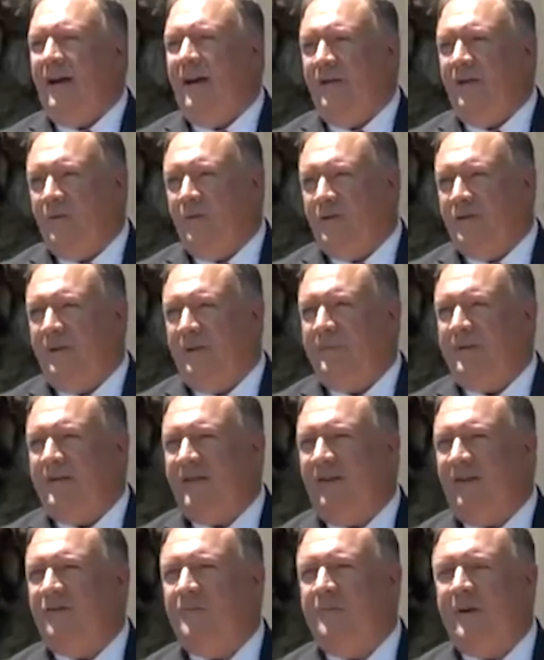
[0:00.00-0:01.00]
and the regime
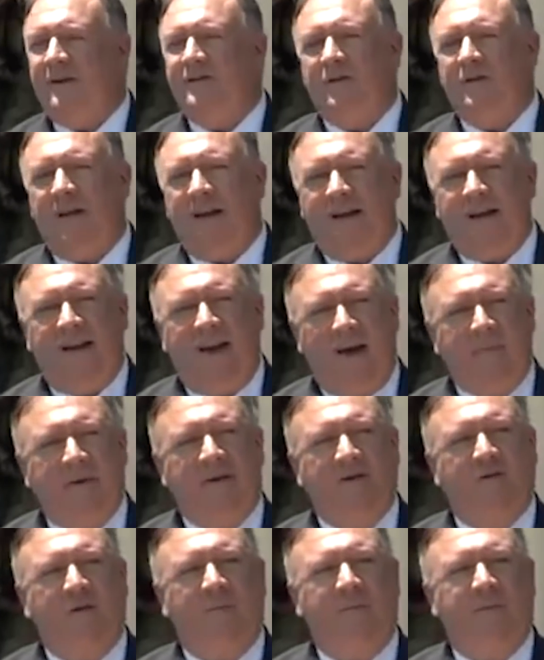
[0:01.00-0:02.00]
itself special
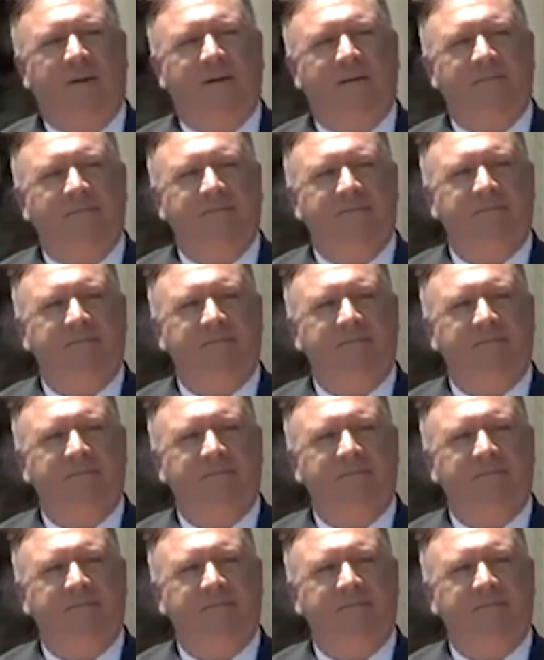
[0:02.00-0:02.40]
economic treatment,